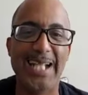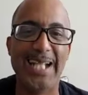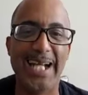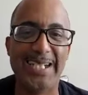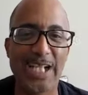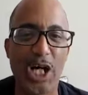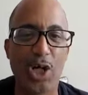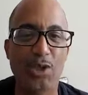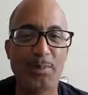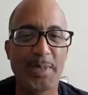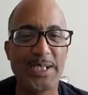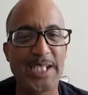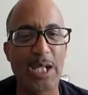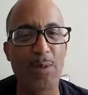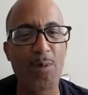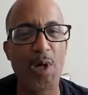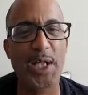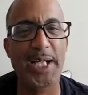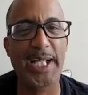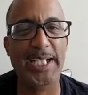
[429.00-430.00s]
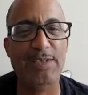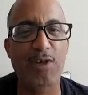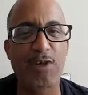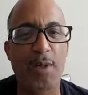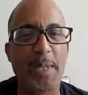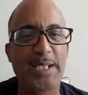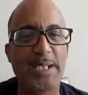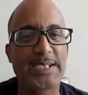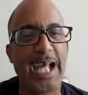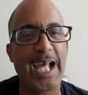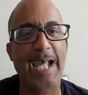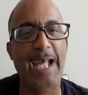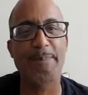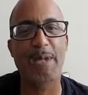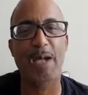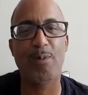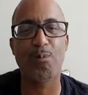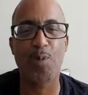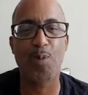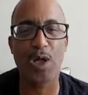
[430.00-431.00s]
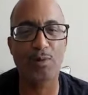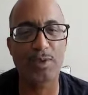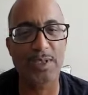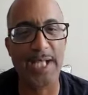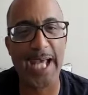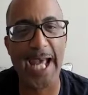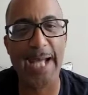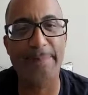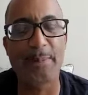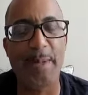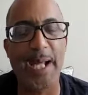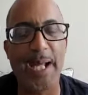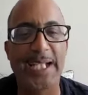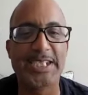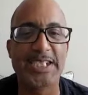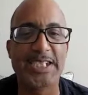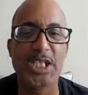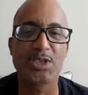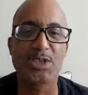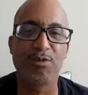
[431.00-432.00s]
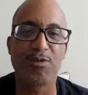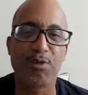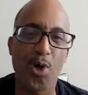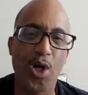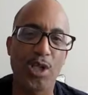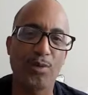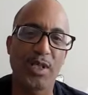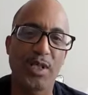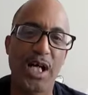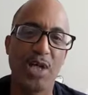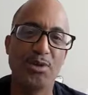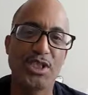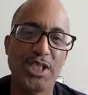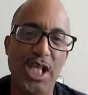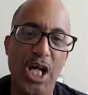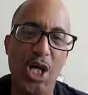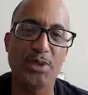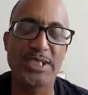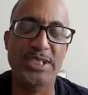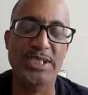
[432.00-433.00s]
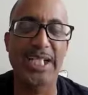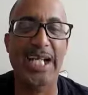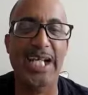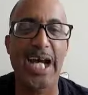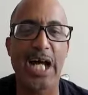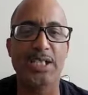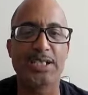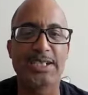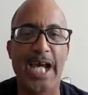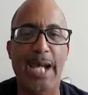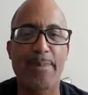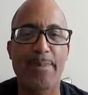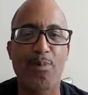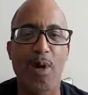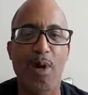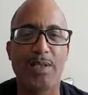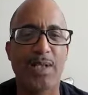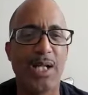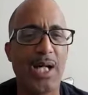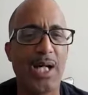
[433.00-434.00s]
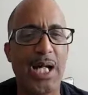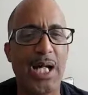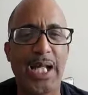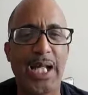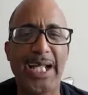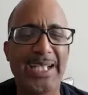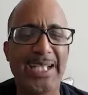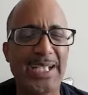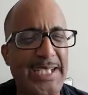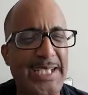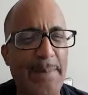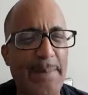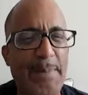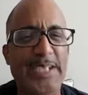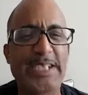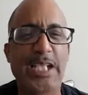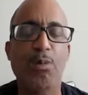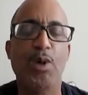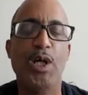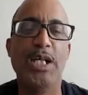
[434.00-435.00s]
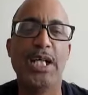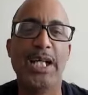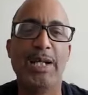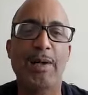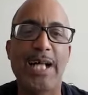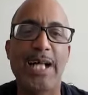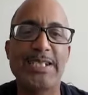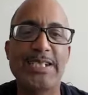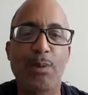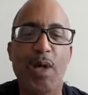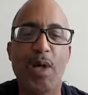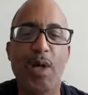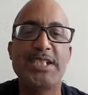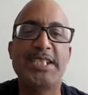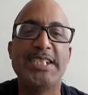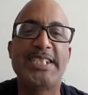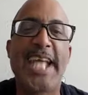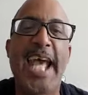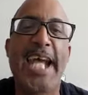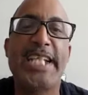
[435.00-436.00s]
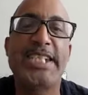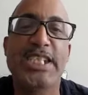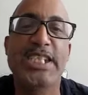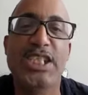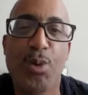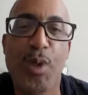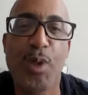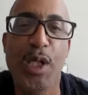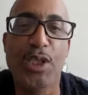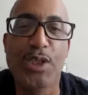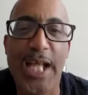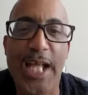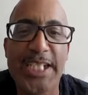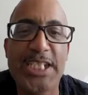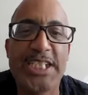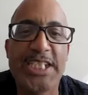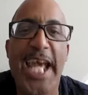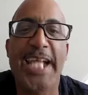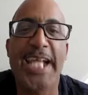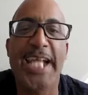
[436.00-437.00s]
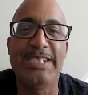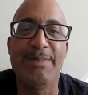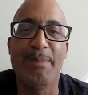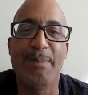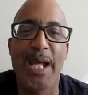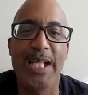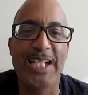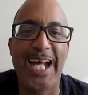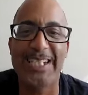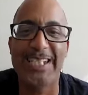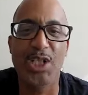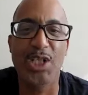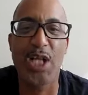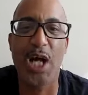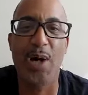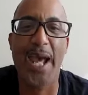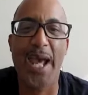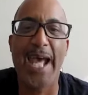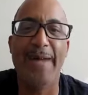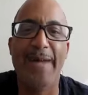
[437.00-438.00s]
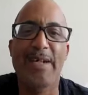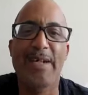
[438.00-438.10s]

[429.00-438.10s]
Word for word: and I told him, he said, Where you get this from? I said, Hey, man, work for the camps, man, in Central Florida with Coach Jones. So he called a typewriter. And he looked at me, I said, Well, I said, Where's the Texans real? Like you Texans, man. I know y'all